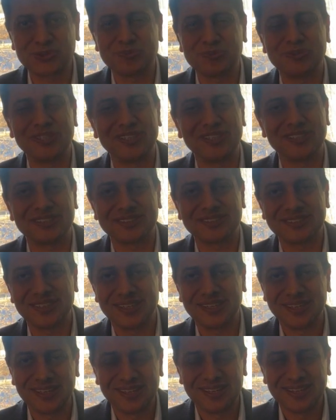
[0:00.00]
me is
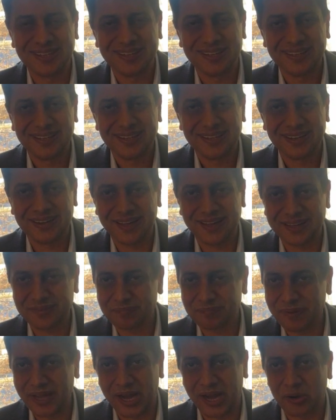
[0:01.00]
like
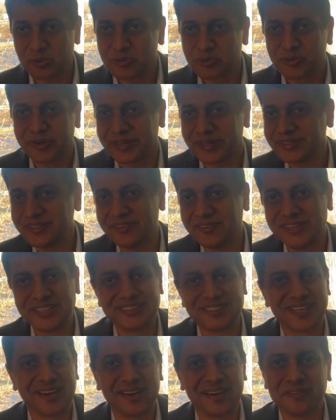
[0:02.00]
my outdoor activities.
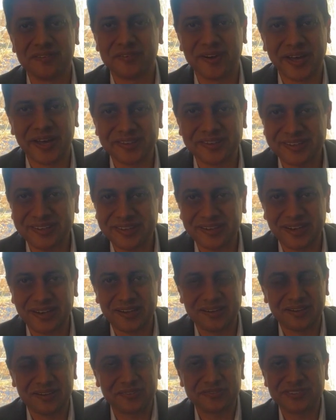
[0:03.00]
I love hiking, I
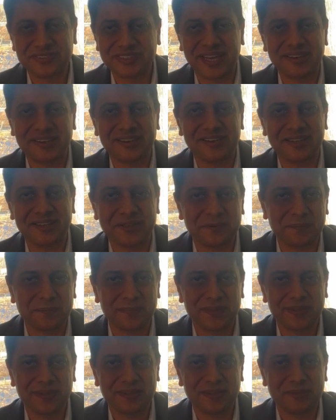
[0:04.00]
love cycling.
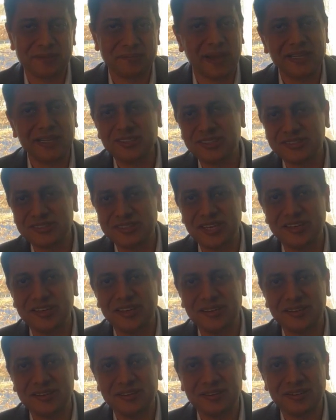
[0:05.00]
Imagine
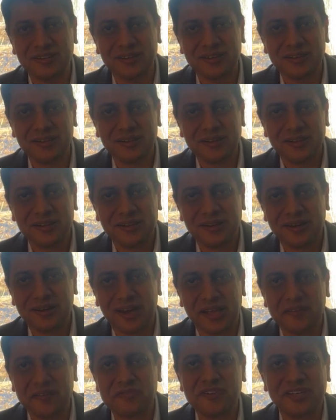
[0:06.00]
taking
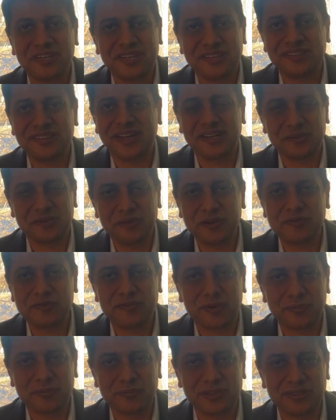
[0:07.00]
that away
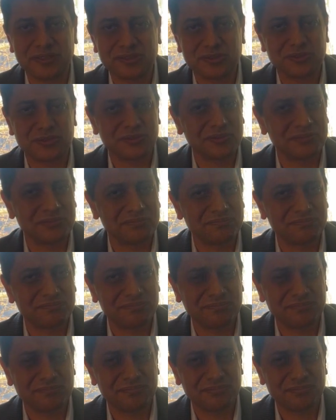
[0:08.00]
from me. So
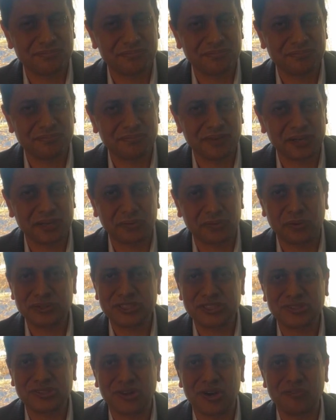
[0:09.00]
my
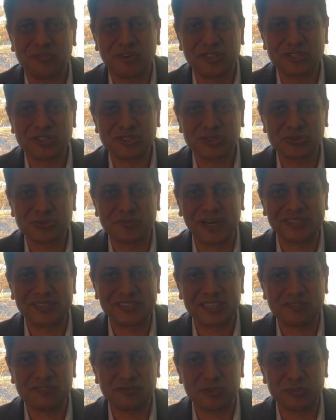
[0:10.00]
question always to
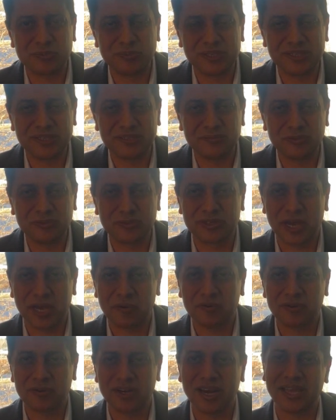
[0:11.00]
myself would be, would
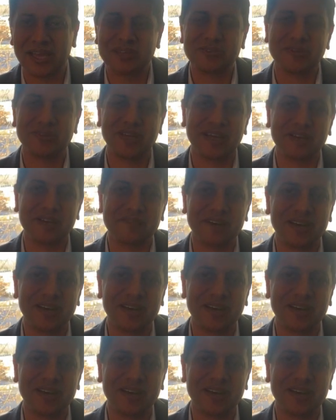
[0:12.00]
like to have a